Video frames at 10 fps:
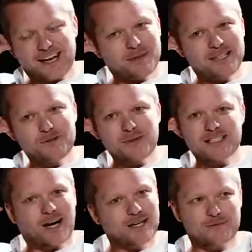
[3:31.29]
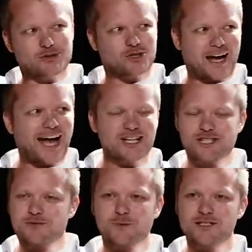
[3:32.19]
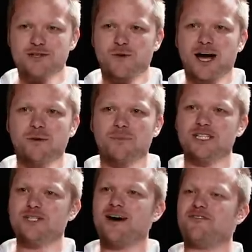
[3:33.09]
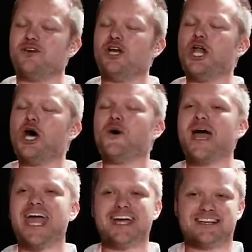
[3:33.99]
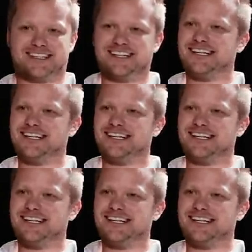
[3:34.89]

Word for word: I mean, you may talk some trash every once in a oh, while, yeah. but you have no hate